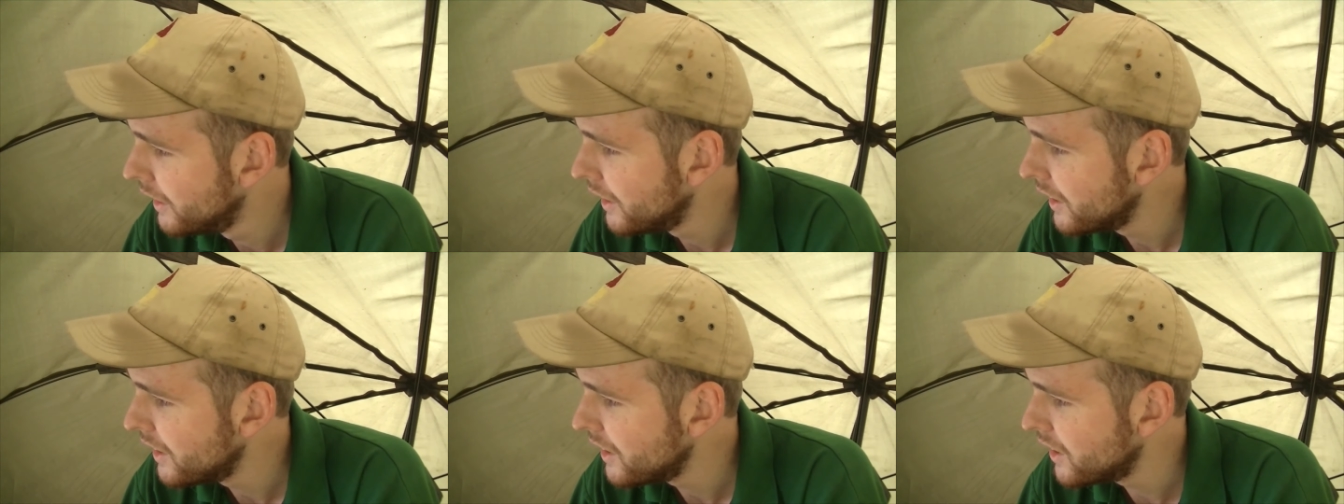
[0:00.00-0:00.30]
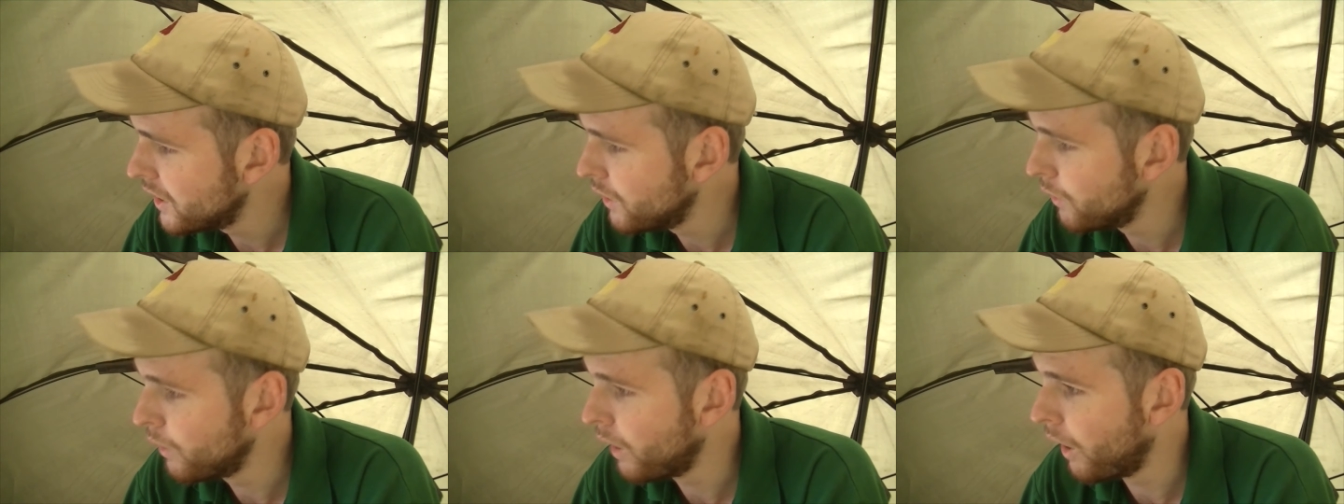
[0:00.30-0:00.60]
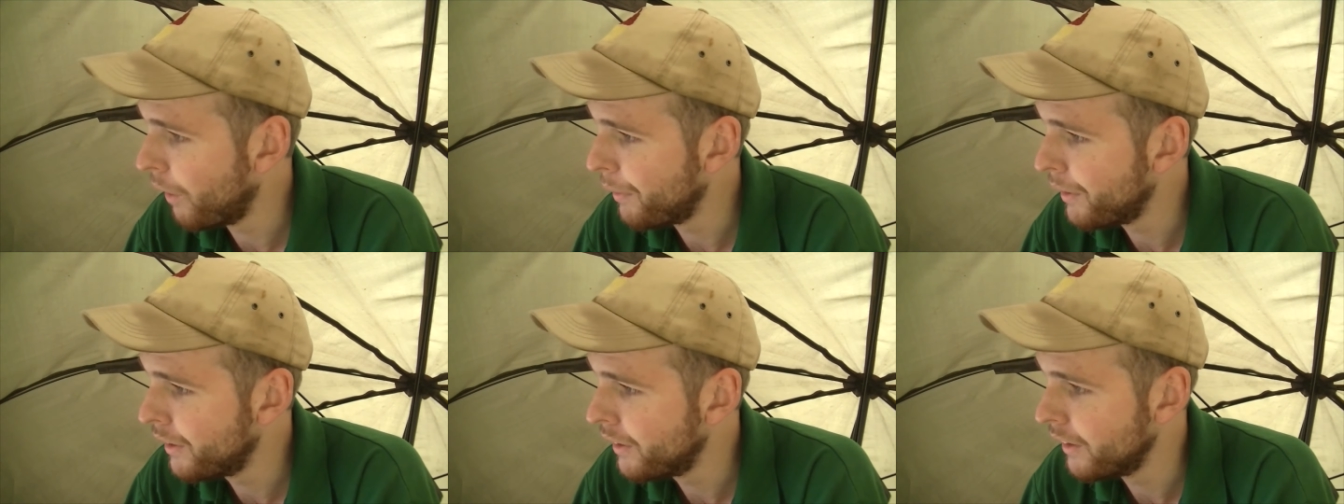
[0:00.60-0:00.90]
still
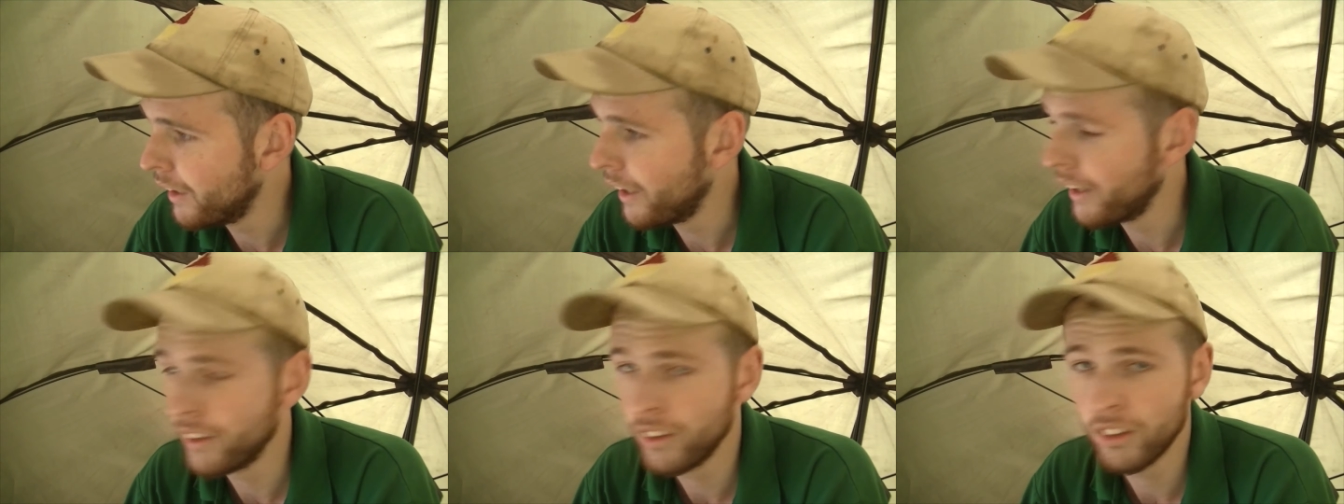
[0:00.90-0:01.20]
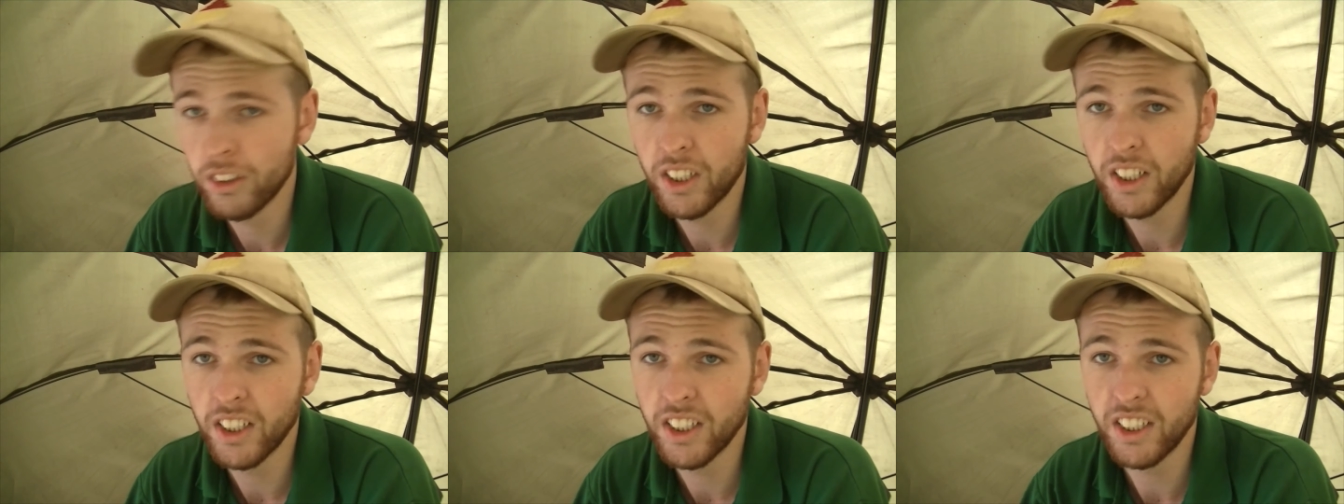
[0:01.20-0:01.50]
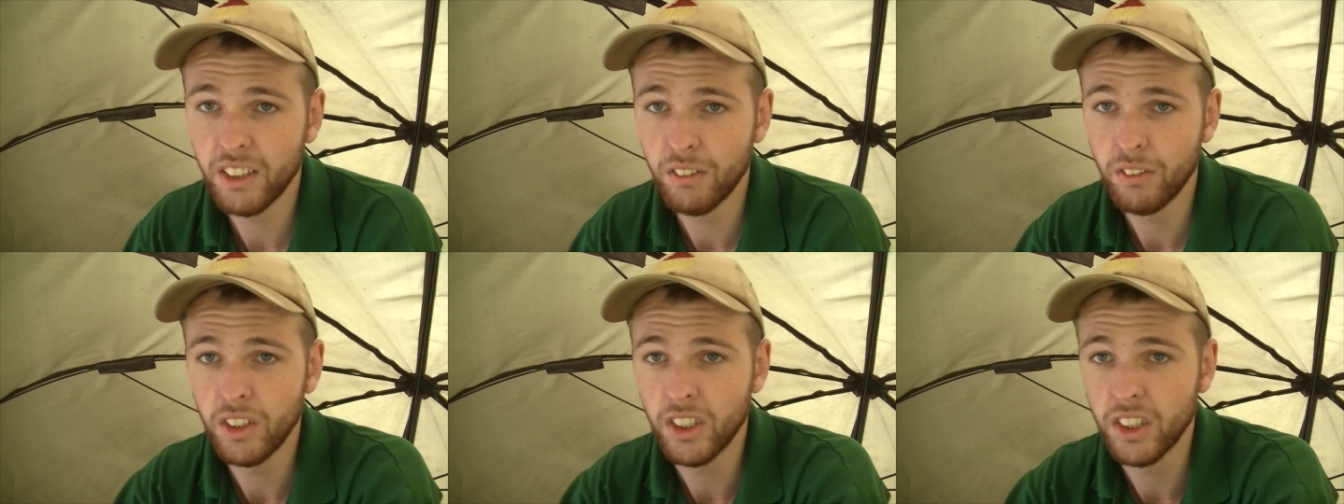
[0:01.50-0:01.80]
going, and the
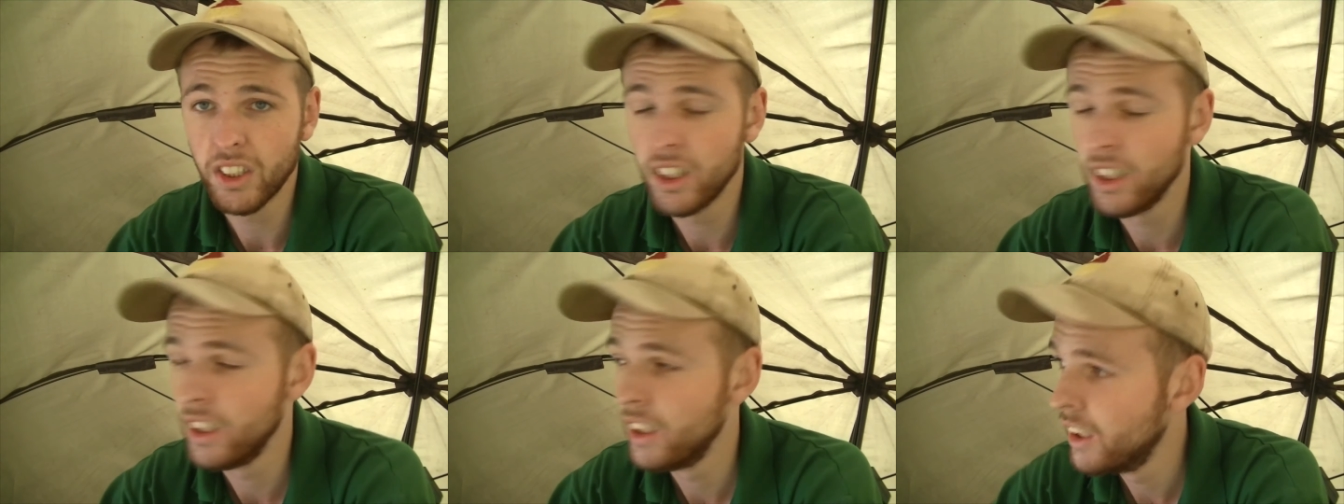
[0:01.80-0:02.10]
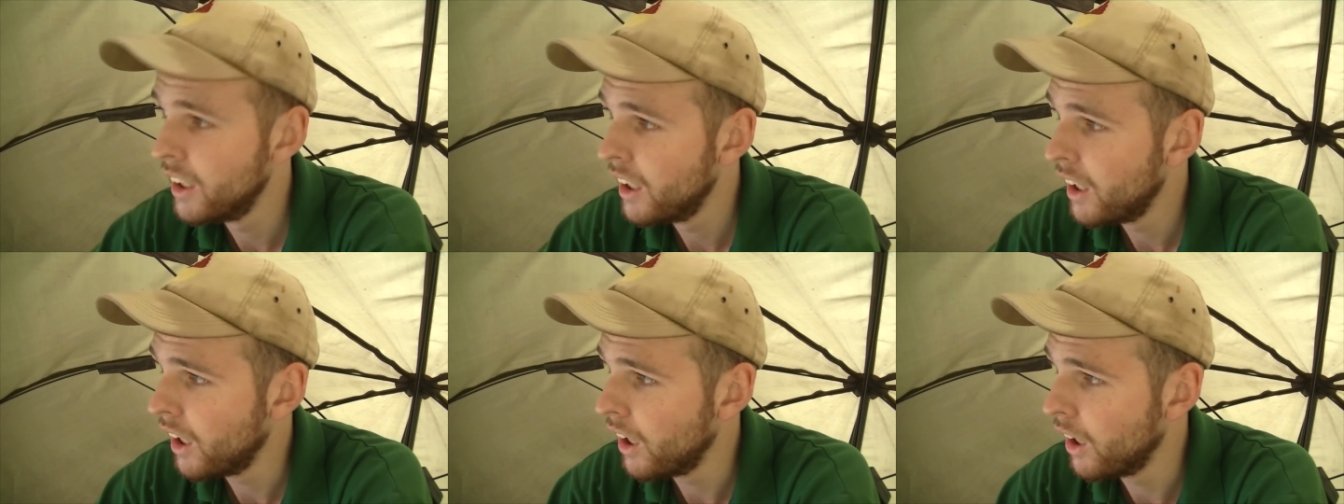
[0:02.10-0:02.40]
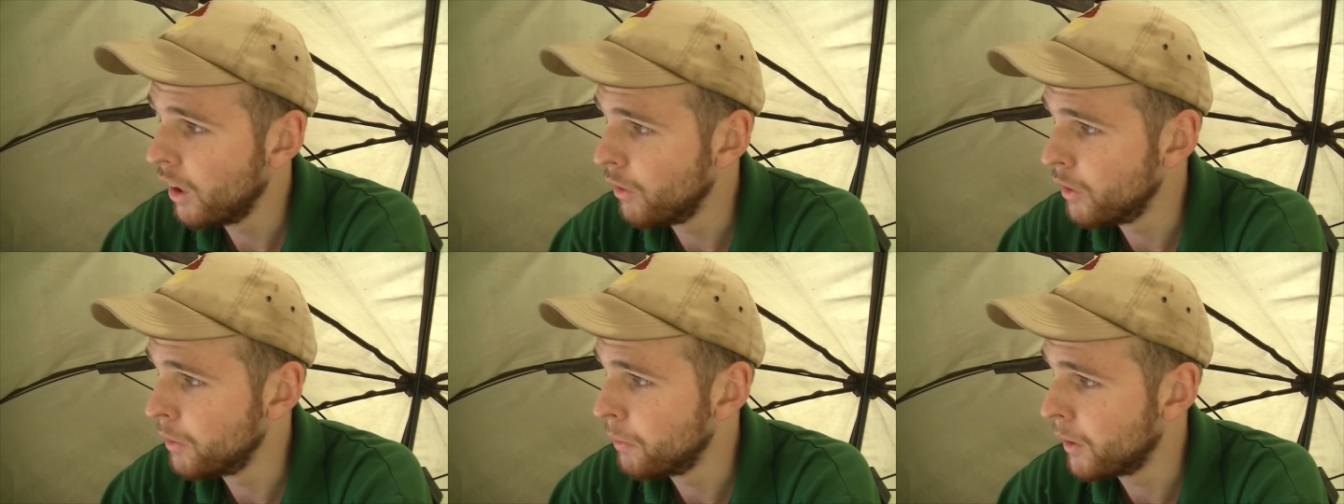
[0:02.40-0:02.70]
sensitivity is
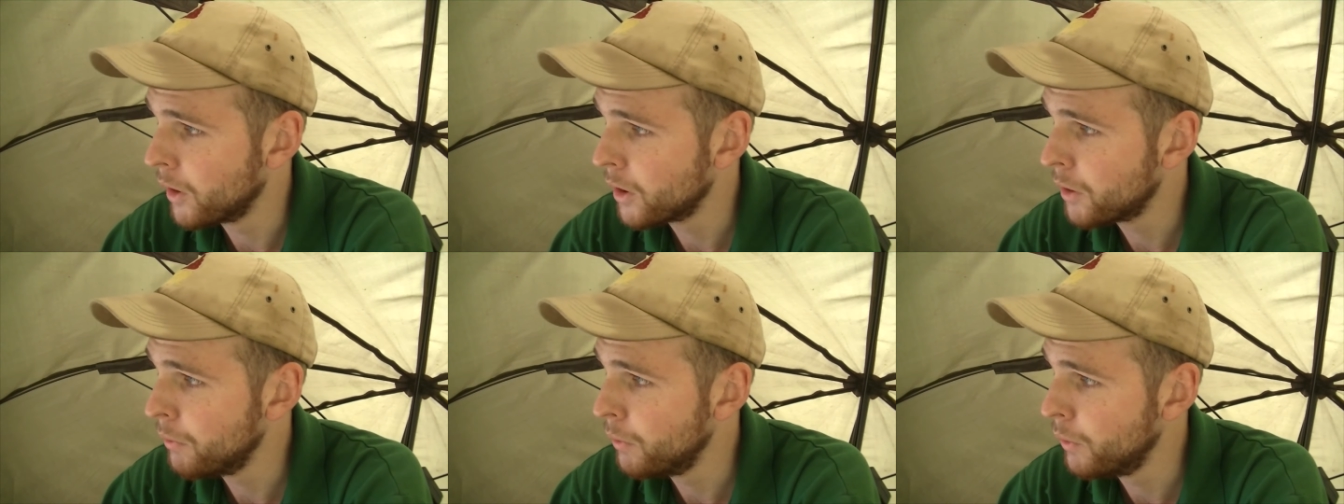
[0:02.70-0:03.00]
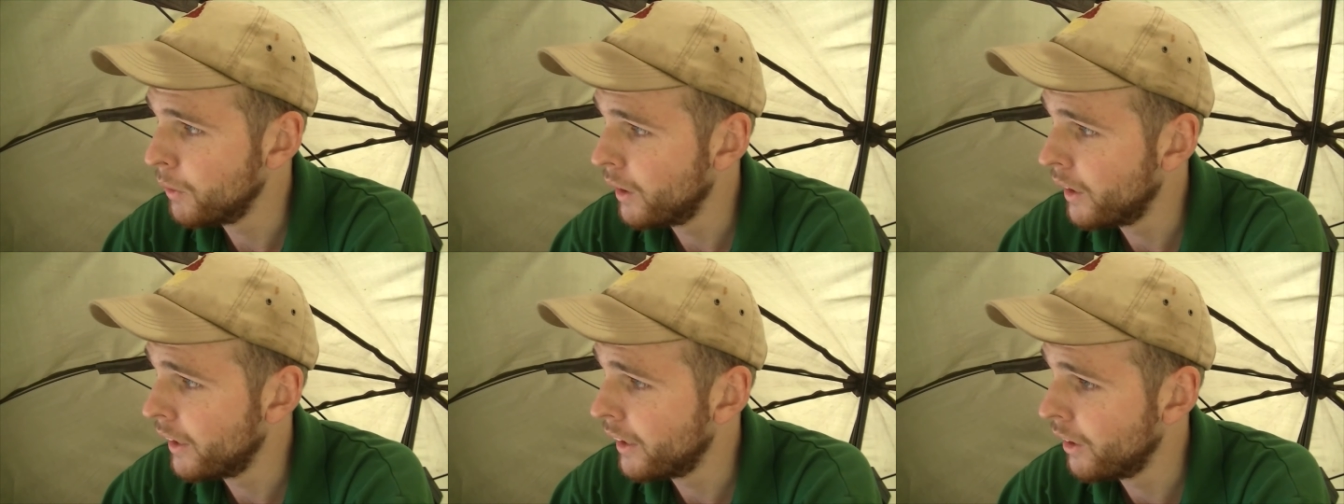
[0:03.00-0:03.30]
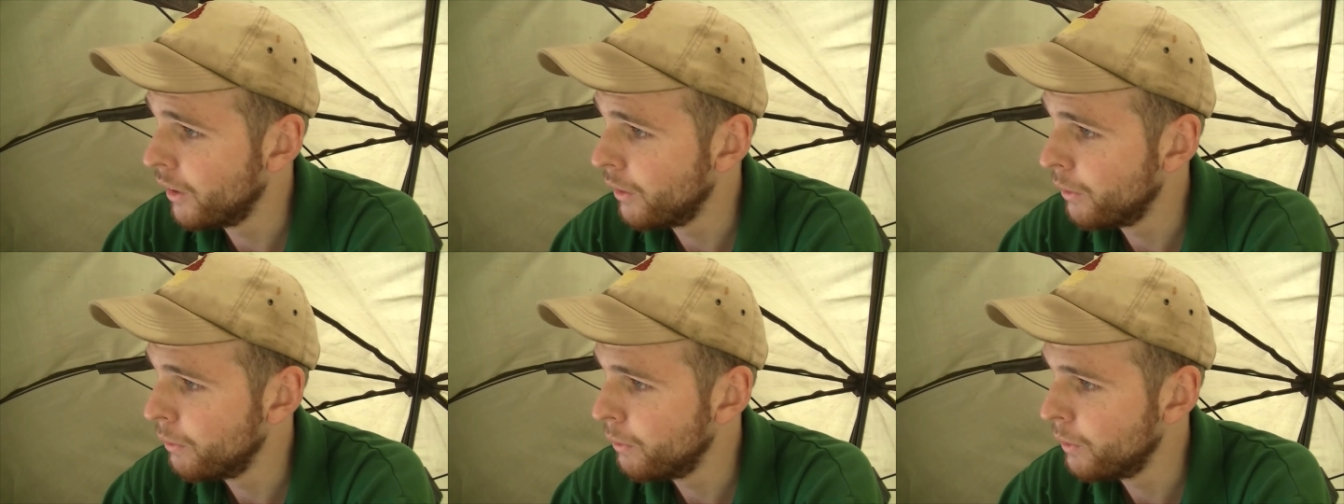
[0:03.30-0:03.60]
low as possible. Hey
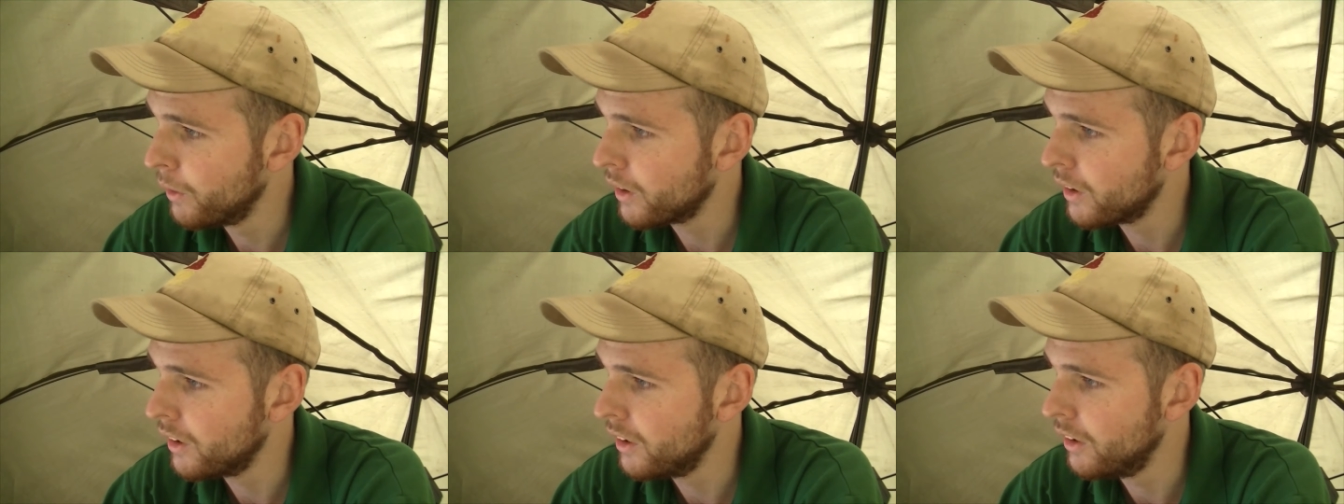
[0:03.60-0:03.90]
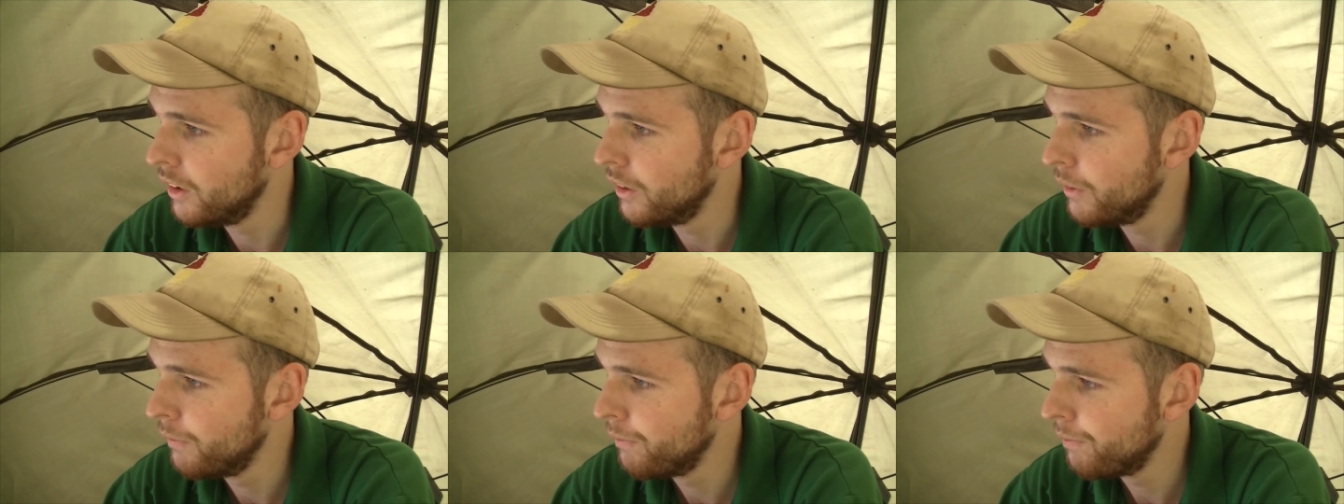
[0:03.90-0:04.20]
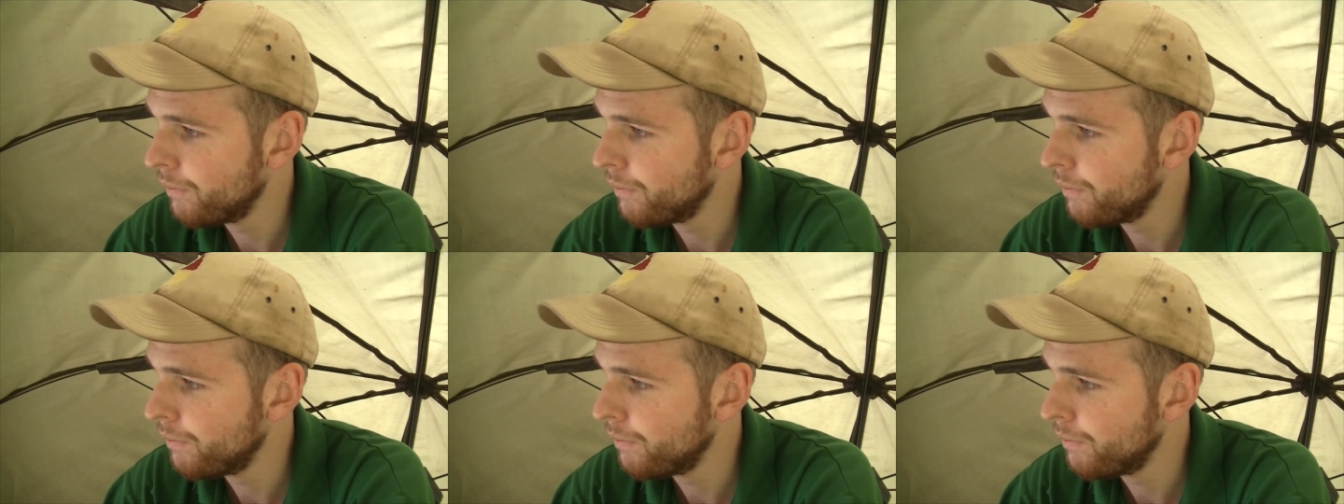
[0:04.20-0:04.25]
ho, what can you do?